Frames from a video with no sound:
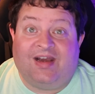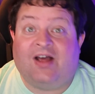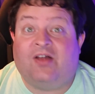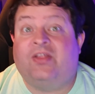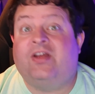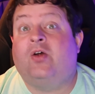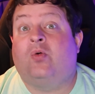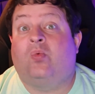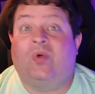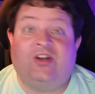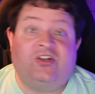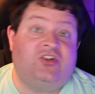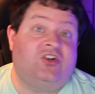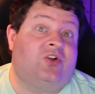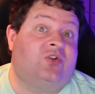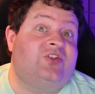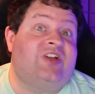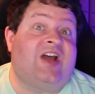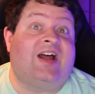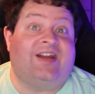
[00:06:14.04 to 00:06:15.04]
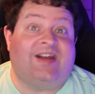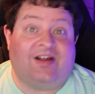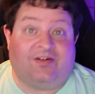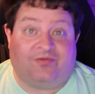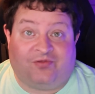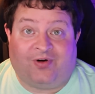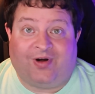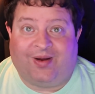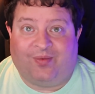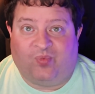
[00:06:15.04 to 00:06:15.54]
the original dot net
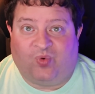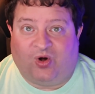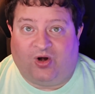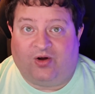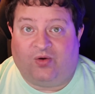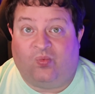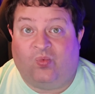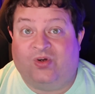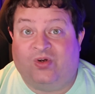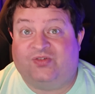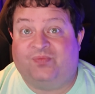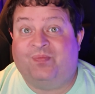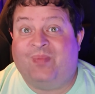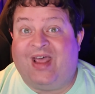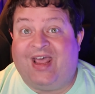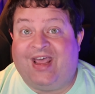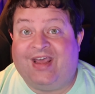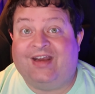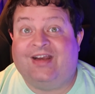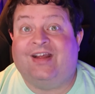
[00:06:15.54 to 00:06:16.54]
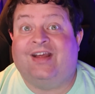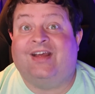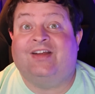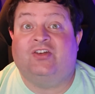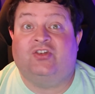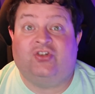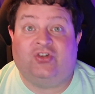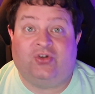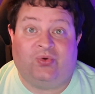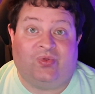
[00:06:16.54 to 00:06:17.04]
framework was made
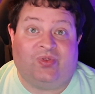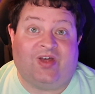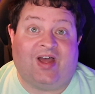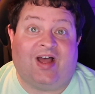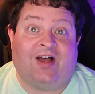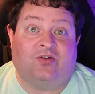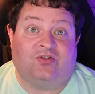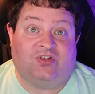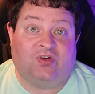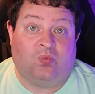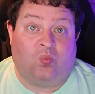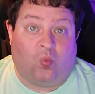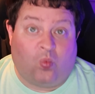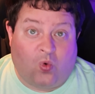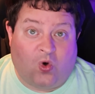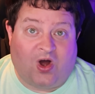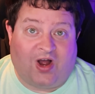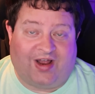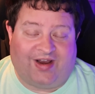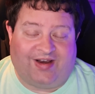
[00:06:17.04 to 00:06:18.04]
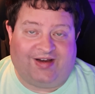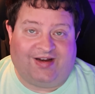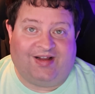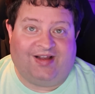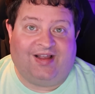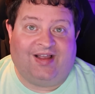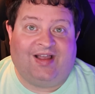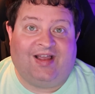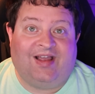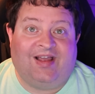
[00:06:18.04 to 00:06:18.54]
in two thousand one,
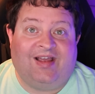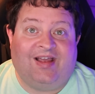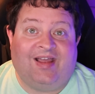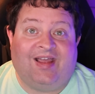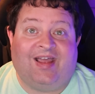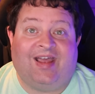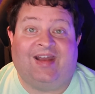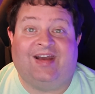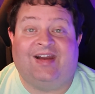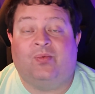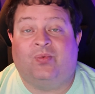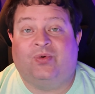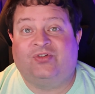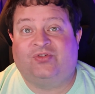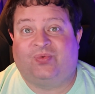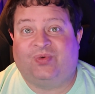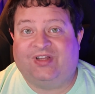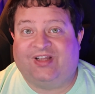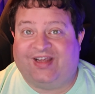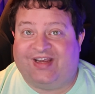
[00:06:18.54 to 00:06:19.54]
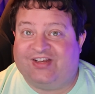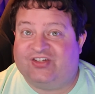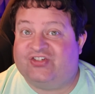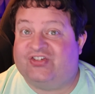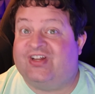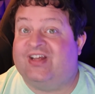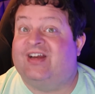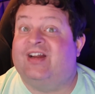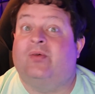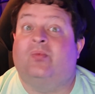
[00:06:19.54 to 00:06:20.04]
and it was released
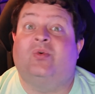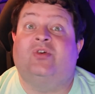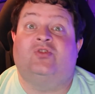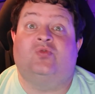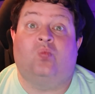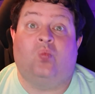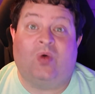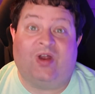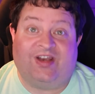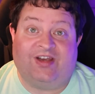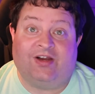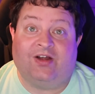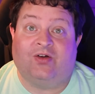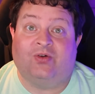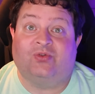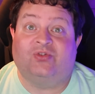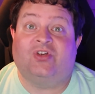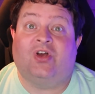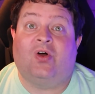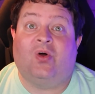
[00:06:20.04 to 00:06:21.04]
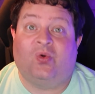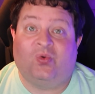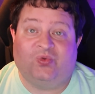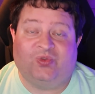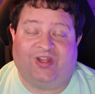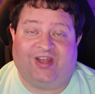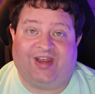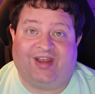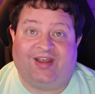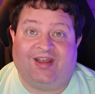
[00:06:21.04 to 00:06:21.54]
and it was Windows
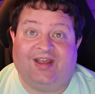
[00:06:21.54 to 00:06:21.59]
only.